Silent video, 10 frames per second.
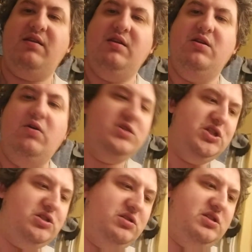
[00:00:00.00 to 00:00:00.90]
You know, it's
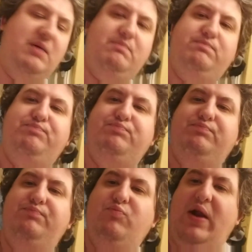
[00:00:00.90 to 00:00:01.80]
just some
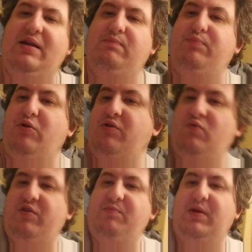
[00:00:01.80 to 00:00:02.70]
random person
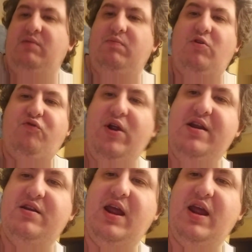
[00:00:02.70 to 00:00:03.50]
wants to be your friend.